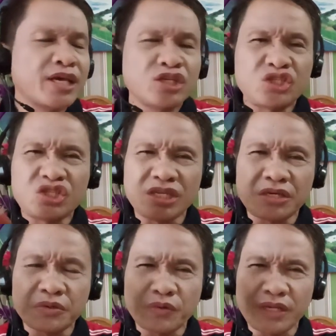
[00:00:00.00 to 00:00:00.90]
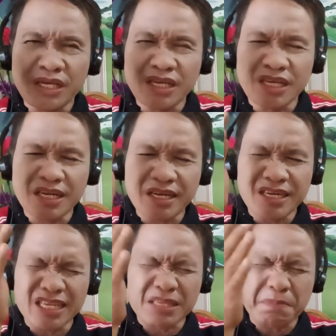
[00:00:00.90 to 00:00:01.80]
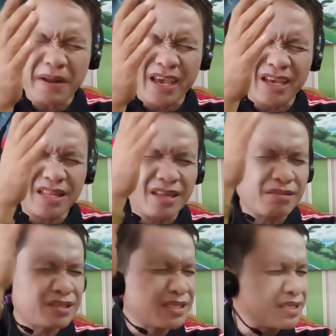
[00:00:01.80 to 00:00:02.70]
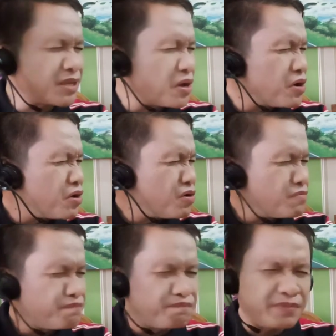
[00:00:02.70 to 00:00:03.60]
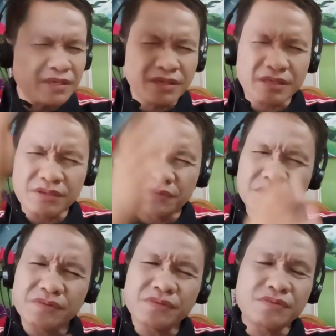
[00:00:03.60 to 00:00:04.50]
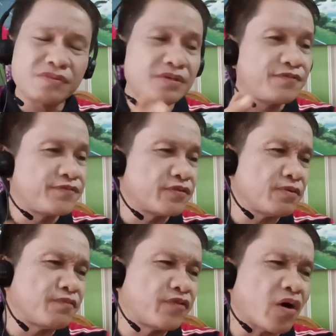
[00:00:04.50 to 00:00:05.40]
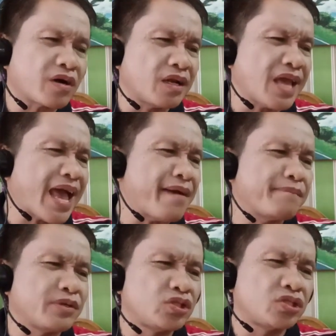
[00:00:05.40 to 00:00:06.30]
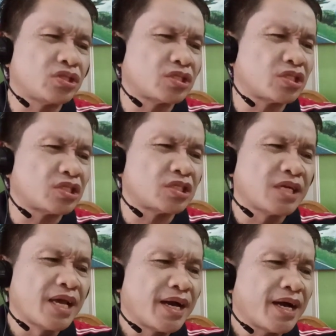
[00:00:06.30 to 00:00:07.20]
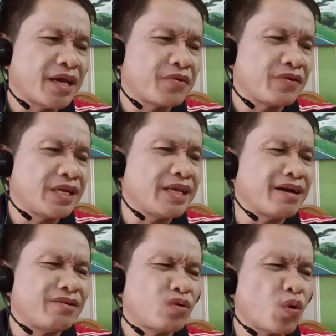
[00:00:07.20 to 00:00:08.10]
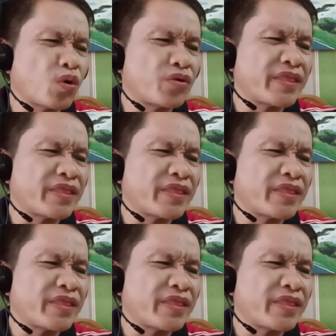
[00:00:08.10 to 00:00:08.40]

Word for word: she really displayed that so beautiful vocal embouchure. I really adore